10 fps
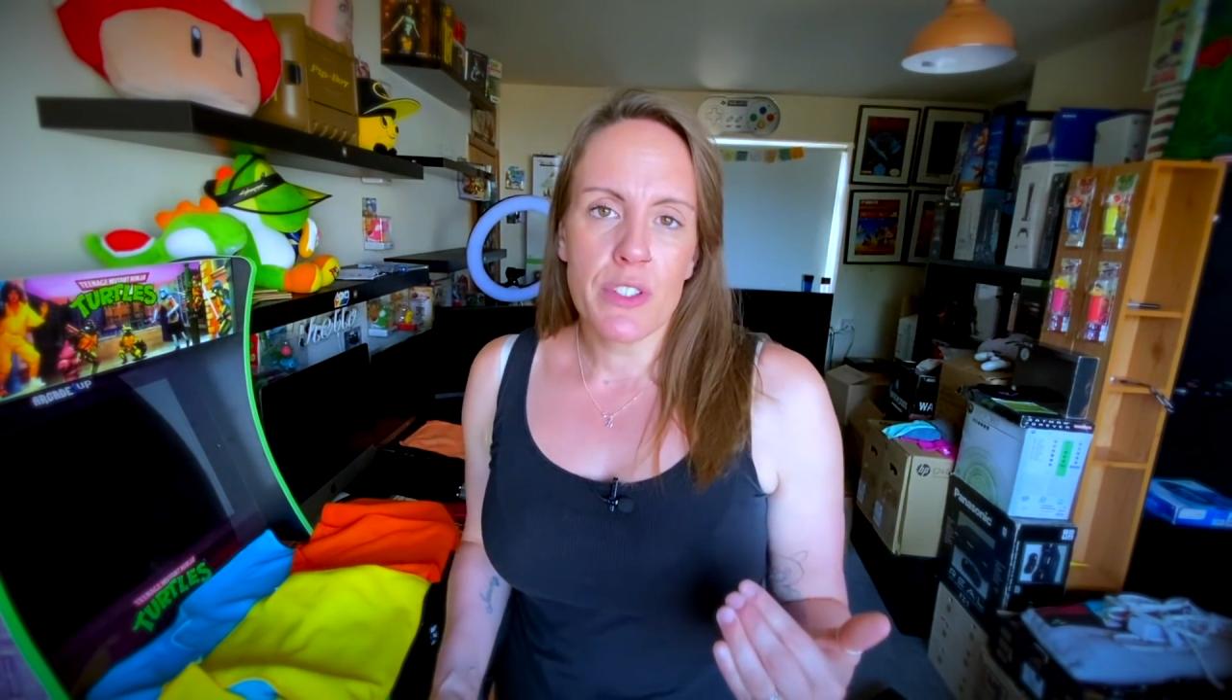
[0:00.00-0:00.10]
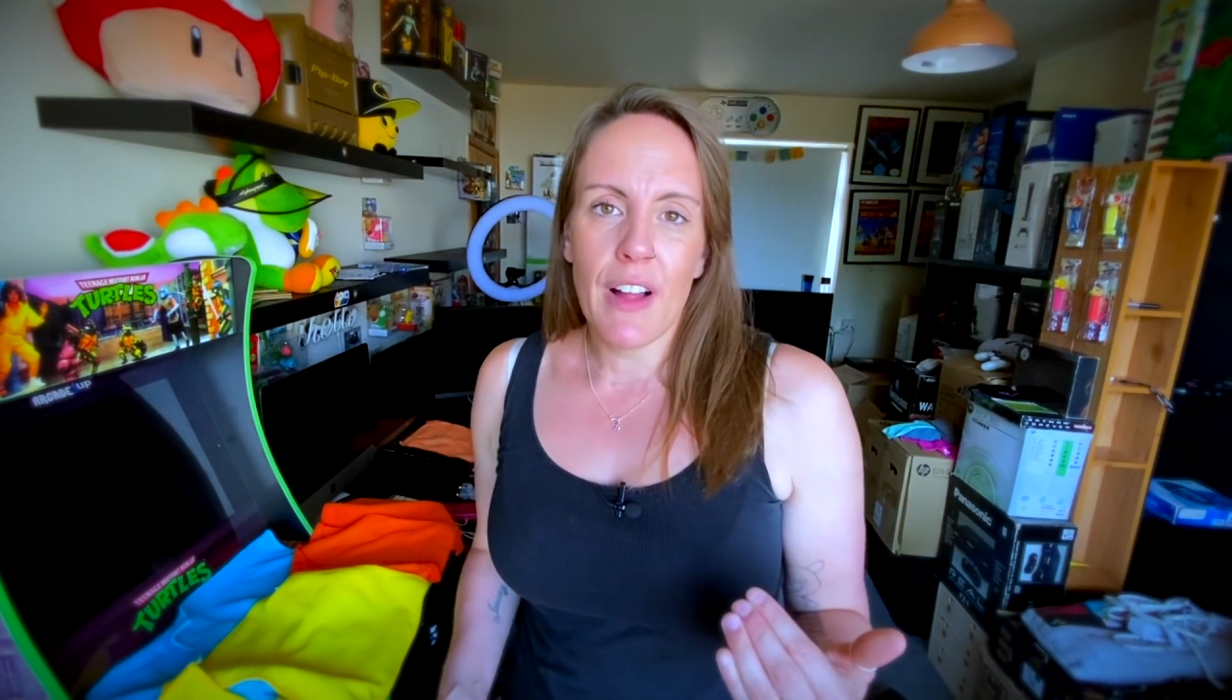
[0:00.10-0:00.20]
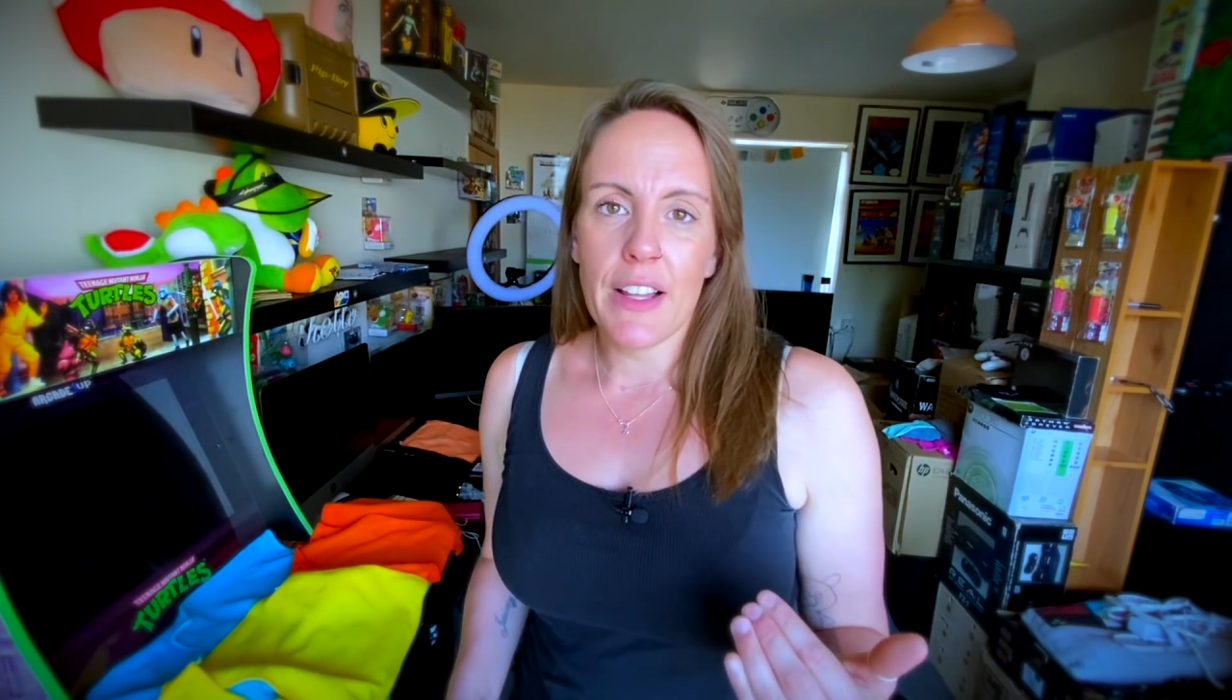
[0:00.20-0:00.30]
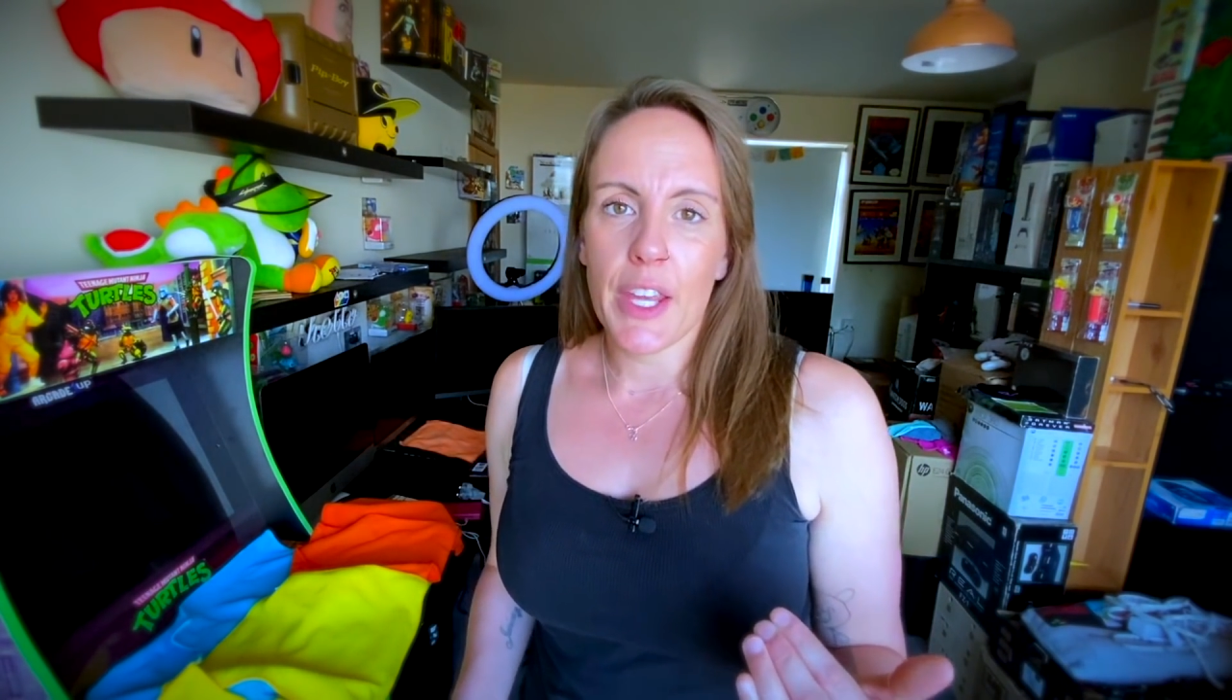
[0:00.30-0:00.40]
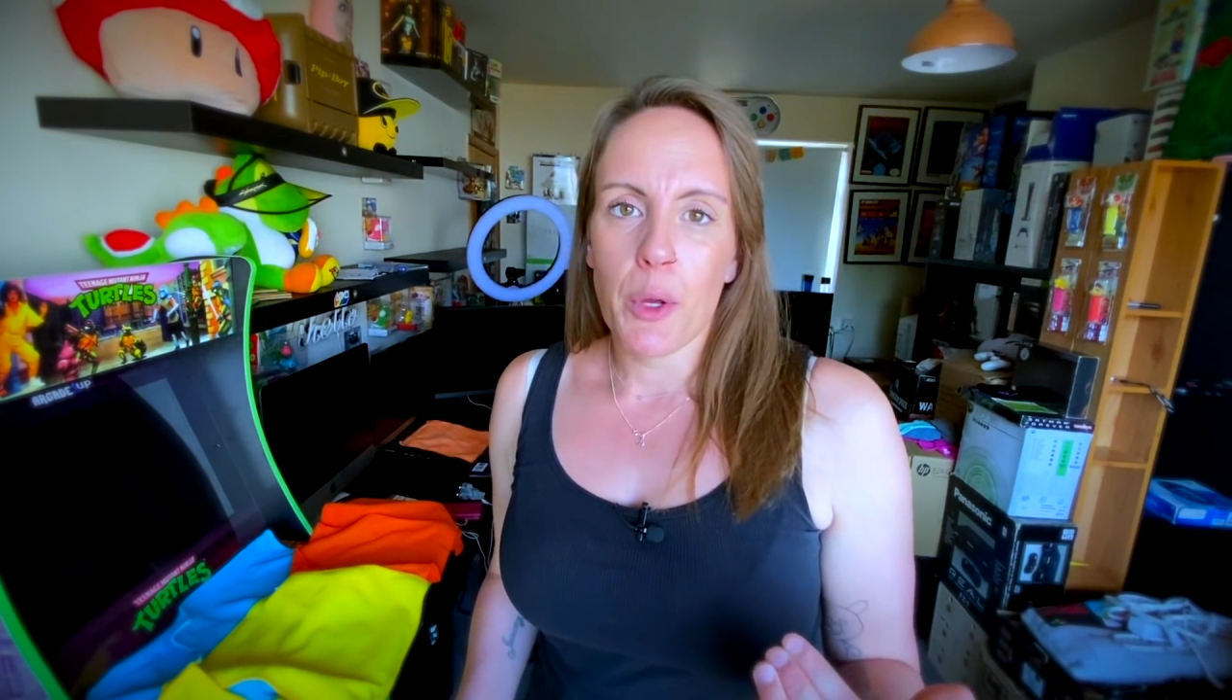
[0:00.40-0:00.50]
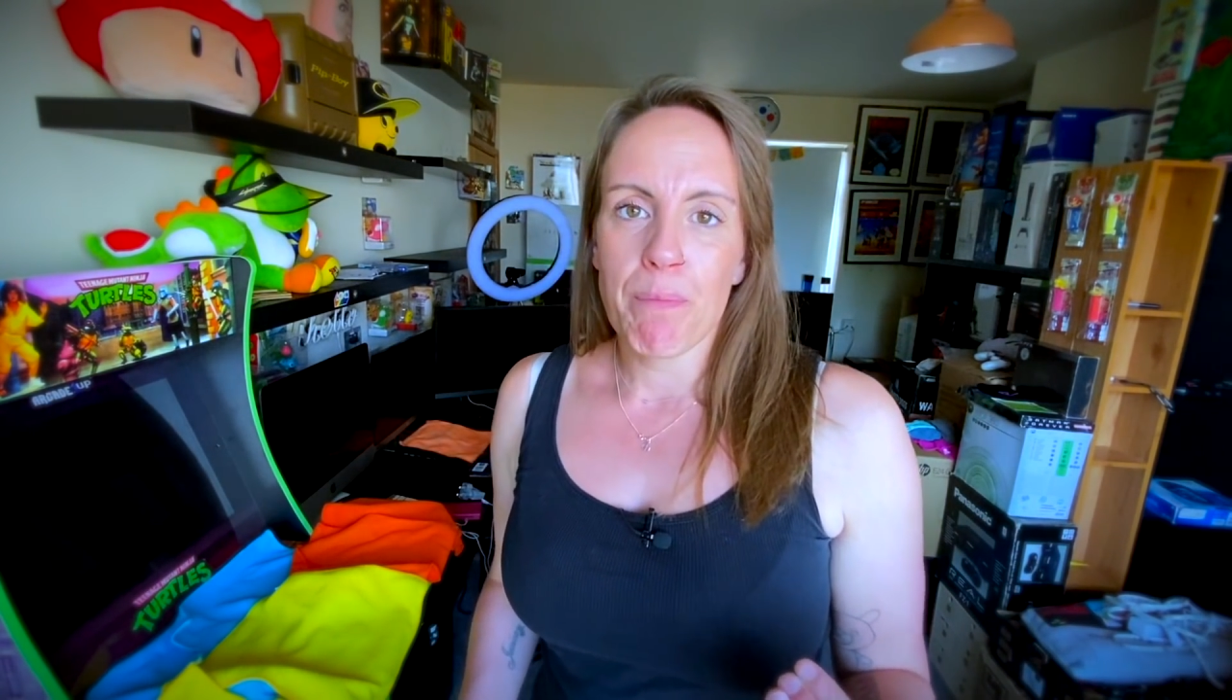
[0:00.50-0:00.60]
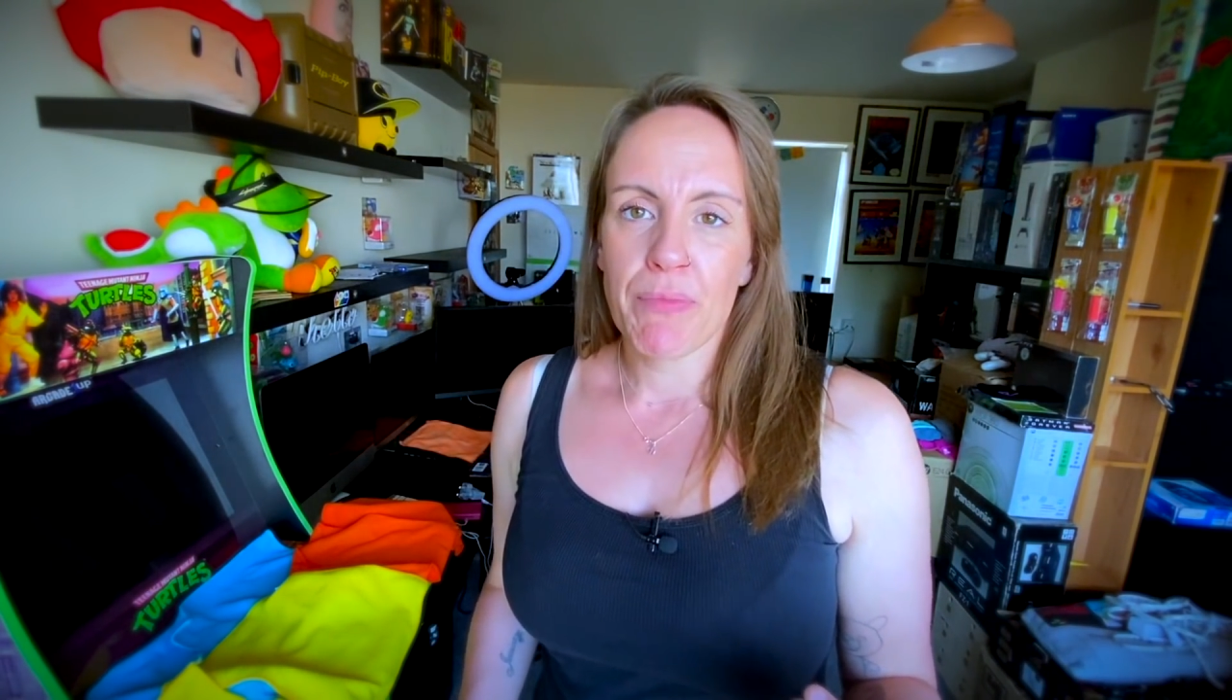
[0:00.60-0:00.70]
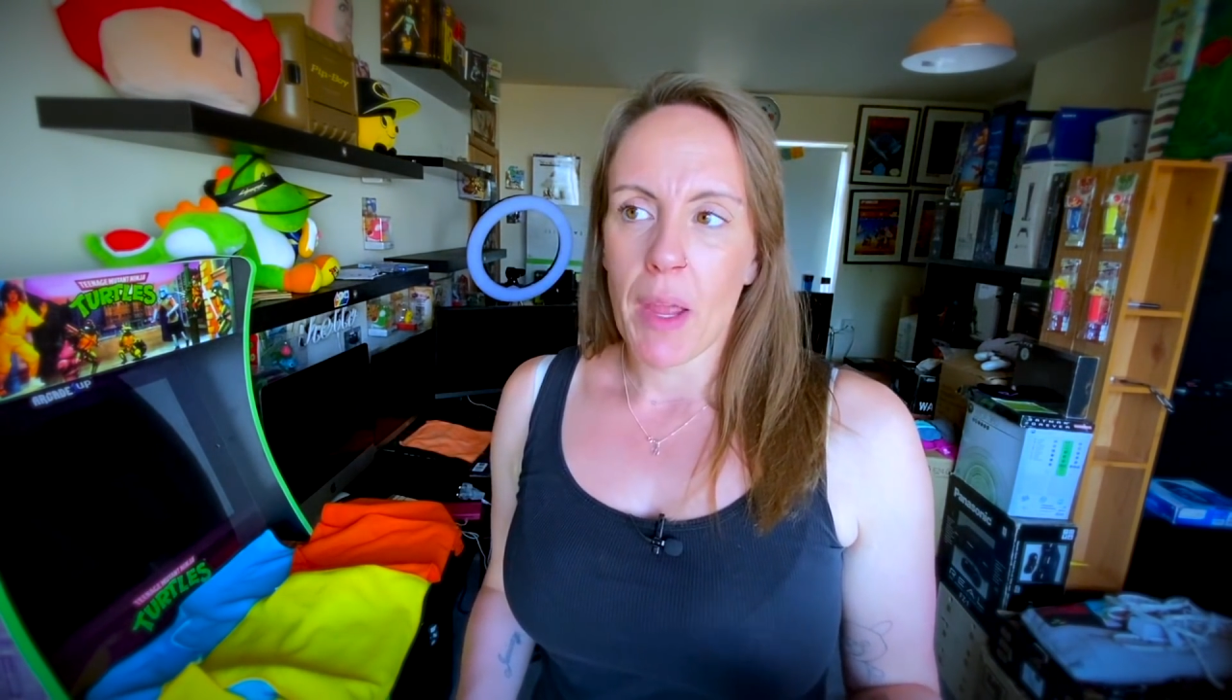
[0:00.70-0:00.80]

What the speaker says: value.